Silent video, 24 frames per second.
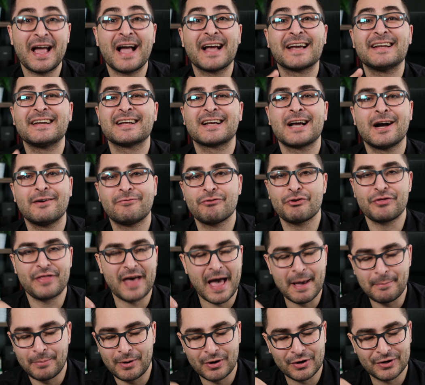I'm gonna cover
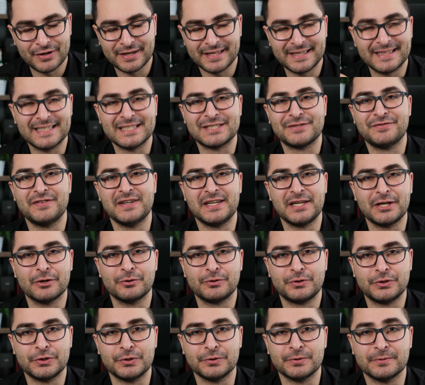that part in this video
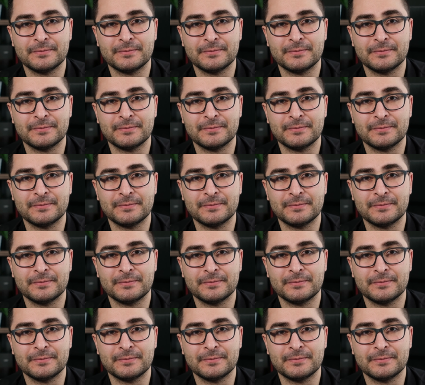too.